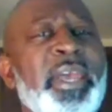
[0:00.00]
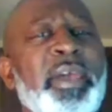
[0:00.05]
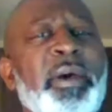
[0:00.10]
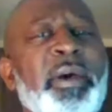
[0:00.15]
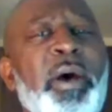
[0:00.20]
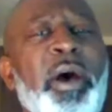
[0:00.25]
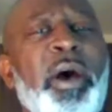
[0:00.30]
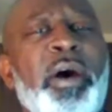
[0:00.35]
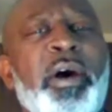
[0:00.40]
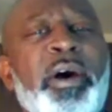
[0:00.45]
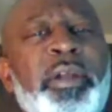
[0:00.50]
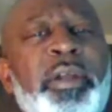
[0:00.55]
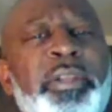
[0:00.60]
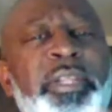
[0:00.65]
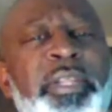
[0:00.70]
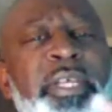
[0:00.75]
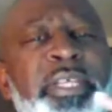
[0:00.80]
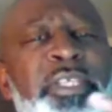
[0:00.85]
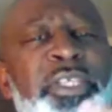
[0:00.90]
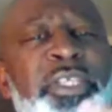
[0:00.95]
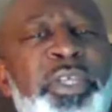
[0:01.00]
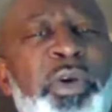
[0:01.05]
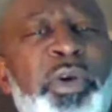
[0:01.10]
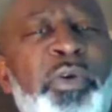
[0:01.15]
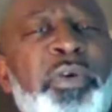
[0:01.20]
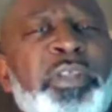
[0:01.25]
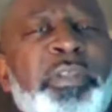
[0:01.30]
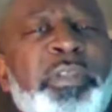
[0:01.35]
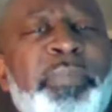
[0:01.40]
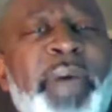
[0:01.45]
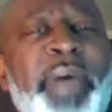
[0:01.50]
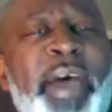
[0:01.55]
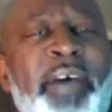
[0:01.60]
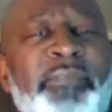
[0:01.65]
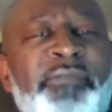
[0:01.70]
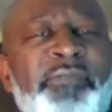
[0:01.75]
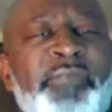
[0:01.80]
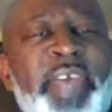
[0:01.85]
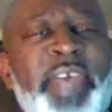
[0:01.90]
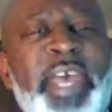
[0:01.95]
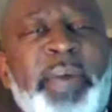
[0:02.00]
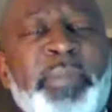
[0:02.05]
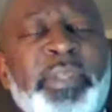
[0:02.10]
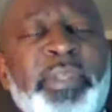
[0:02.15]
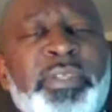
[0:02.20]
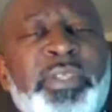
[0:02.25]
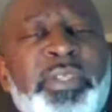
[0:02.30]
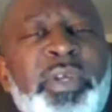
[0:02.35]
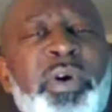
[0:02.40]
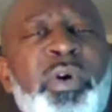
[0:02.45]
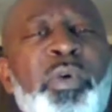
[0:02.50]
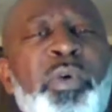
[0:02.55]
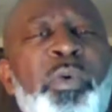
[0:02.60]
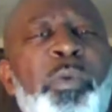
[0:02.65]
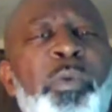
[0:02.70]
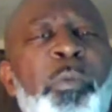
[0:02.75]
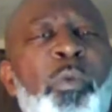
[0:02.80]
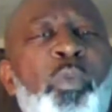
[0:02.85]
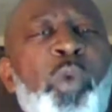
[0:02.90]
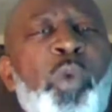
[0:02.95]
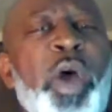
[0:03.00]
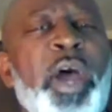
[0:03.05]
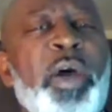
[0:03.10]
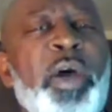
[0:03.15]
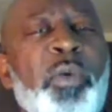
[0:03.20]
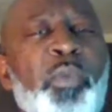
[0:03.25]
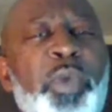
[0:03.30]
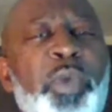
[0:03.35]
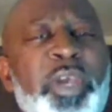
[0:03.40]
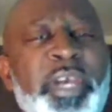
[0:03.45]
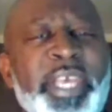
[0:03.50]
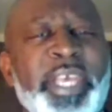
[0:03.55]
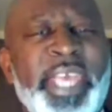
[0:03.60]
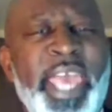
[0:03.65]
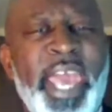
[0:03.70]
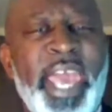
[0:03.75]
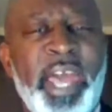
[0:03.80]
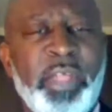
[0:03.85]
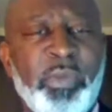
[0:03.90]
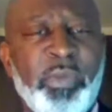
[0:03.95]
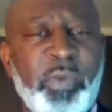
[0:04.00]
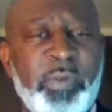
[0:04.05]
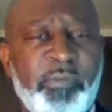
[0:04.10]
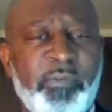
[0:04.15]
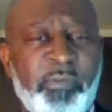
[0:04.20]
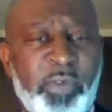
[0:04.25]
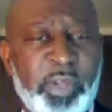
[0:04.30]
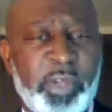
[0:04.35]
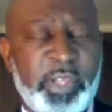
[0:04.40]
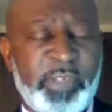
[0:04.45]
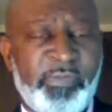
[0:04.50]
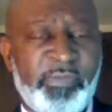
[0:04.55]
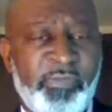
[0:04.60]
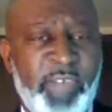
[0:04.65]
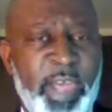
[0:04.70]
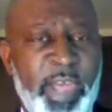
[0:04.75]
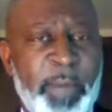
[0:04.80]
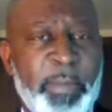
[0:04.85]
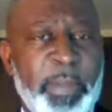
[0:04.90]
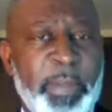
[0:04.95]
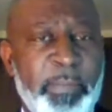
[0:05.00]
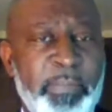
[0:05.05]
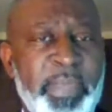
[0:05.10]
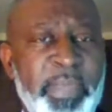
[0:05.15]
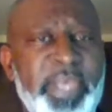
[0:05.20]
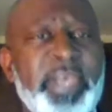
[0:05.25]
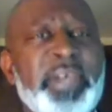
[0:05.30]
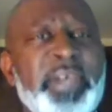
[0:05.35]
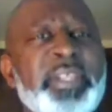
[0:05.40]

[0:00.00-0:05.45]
Uh, this show is about family, so while we are gathering for this family meal,